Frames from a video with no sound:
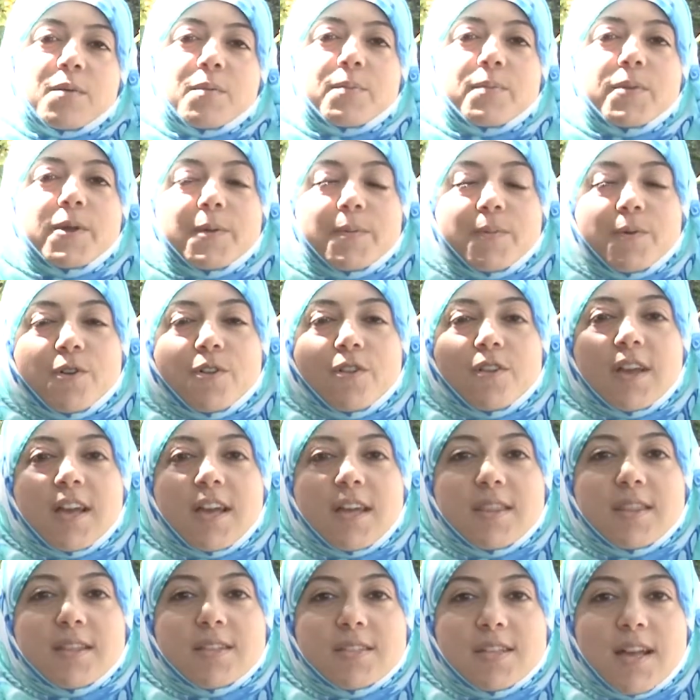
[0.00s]
People
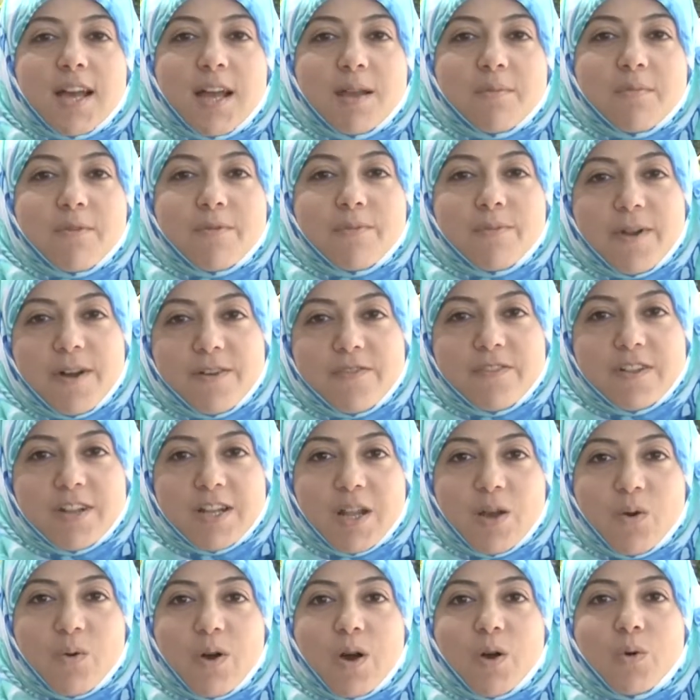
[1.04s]
at the time of Prophet
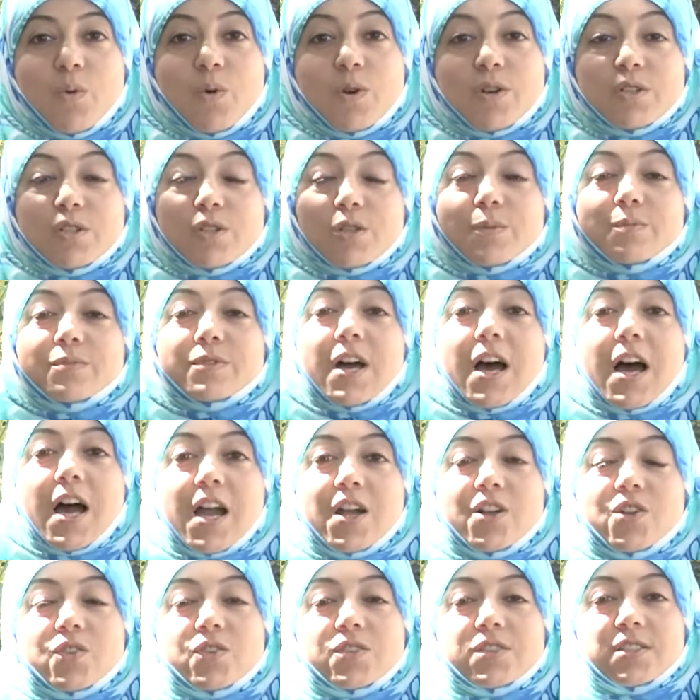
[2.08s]
Noah worshipped
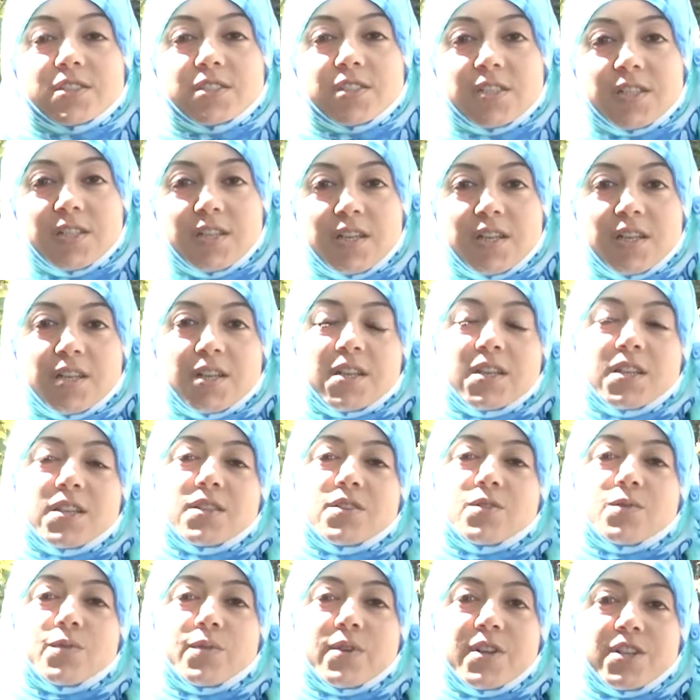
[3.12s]
idols.
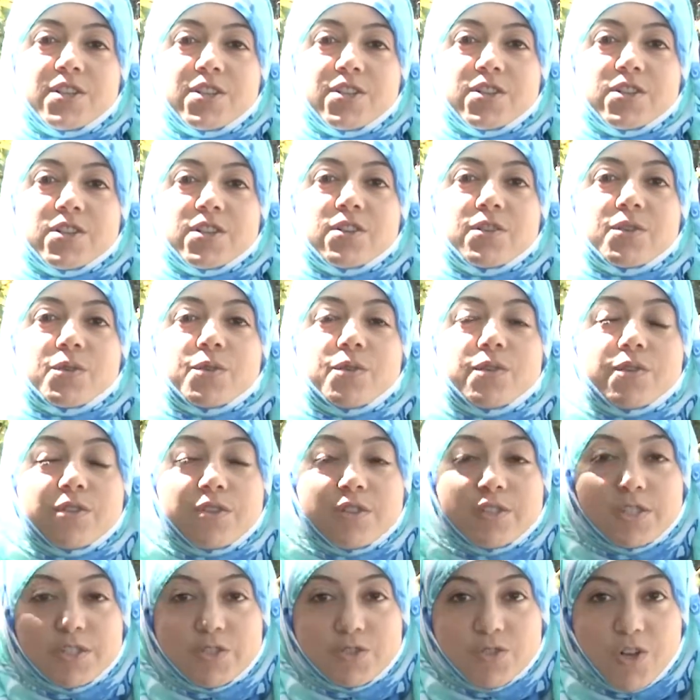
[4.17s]
The rich, who were
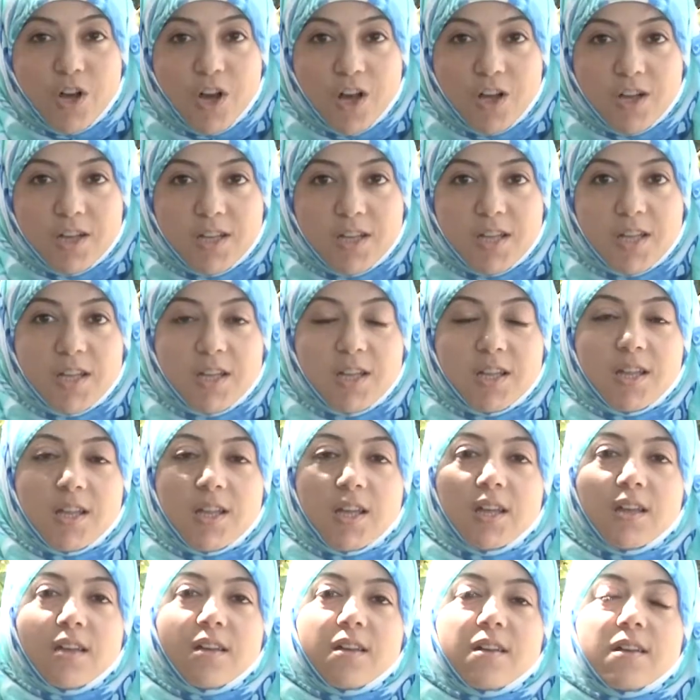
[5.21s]
the strong,
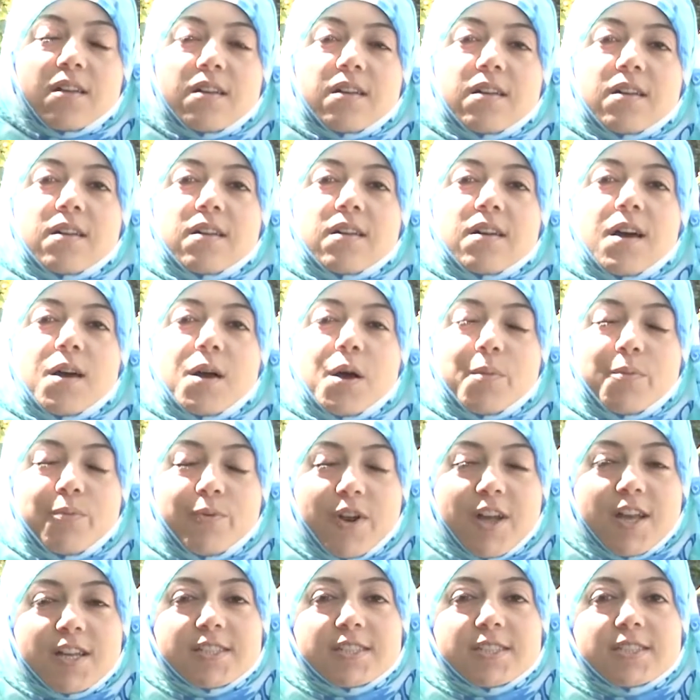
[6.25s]

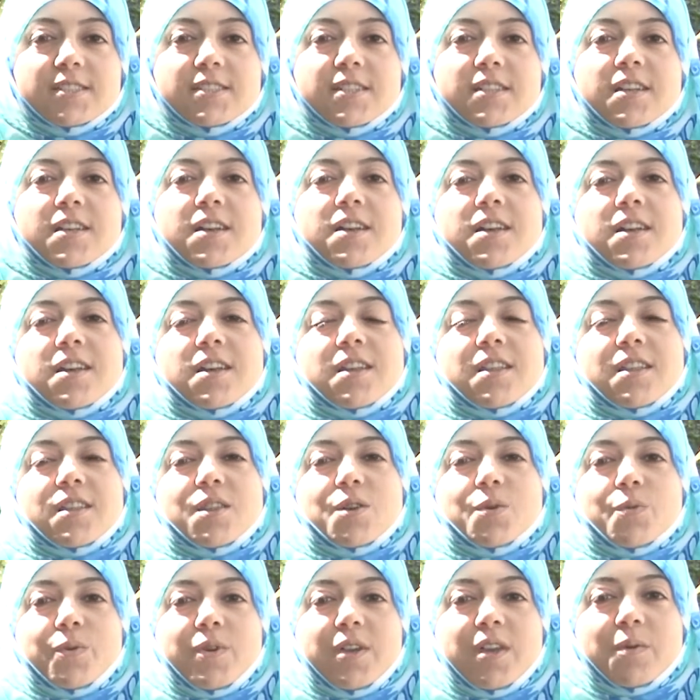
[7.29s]
oppressed
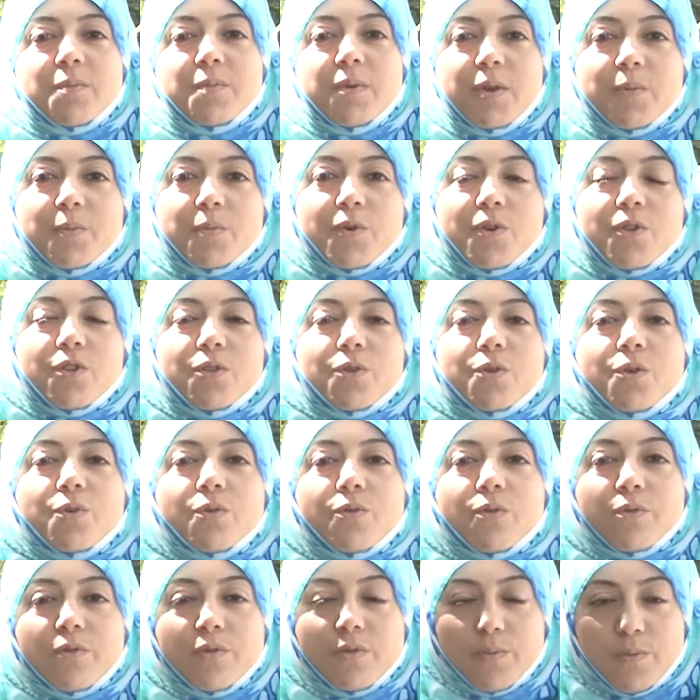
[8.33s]
the weak people, who
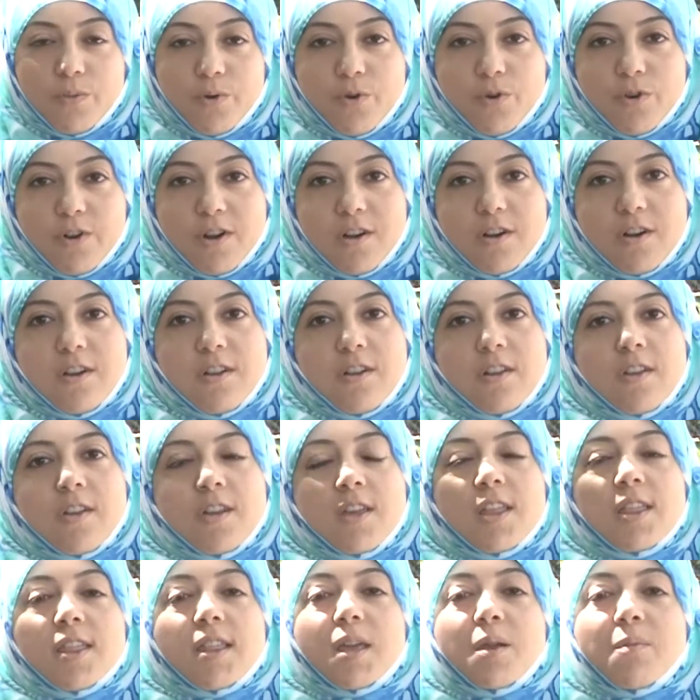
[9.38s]
were the poor.
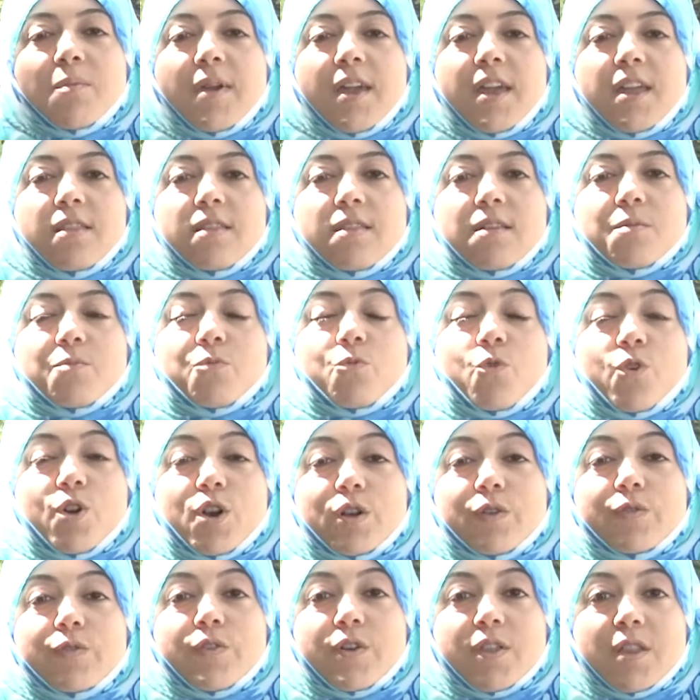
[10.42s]
They made them
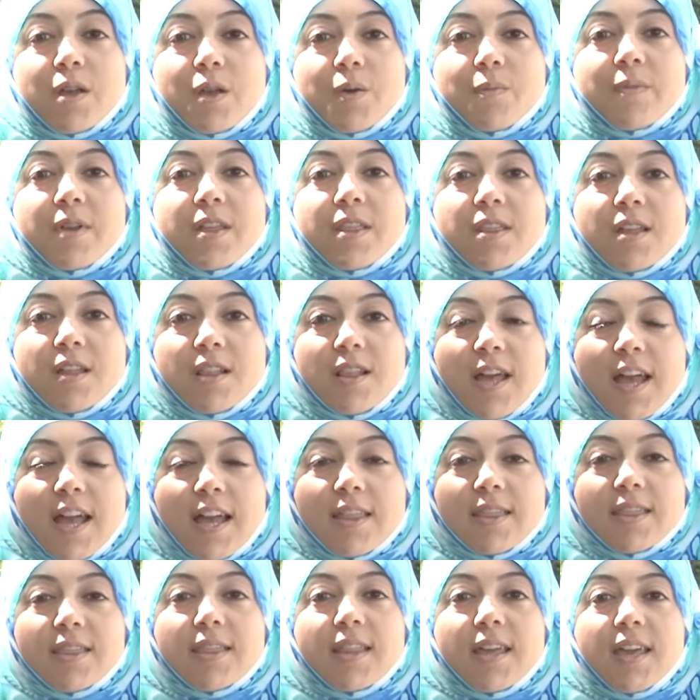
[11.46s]
work for them in the
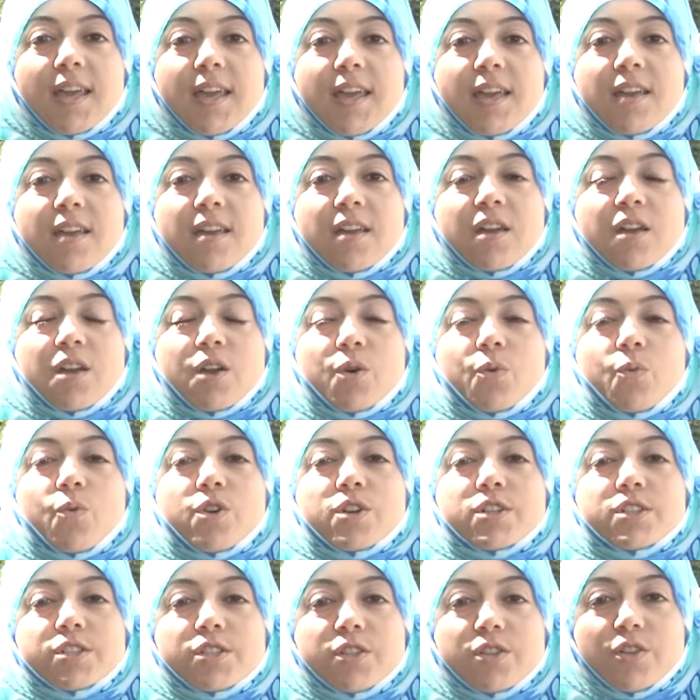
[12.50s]
land. They
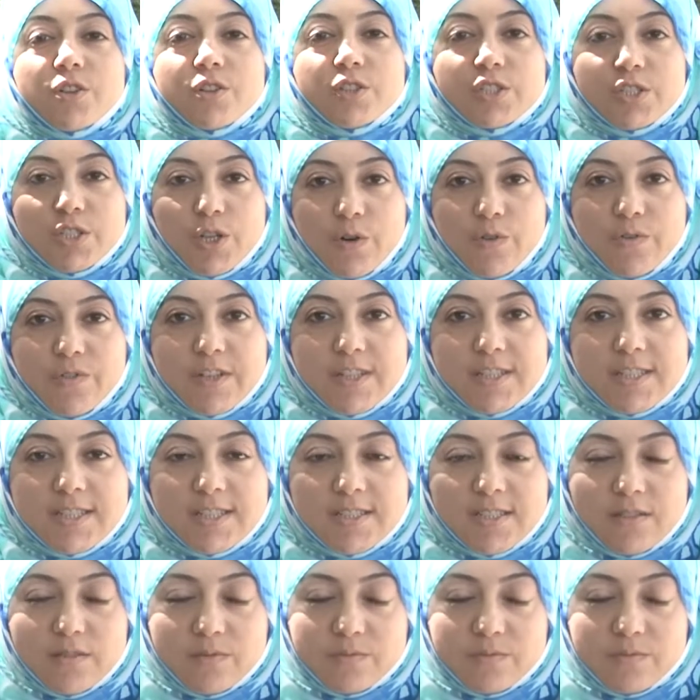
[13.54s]
were their servants.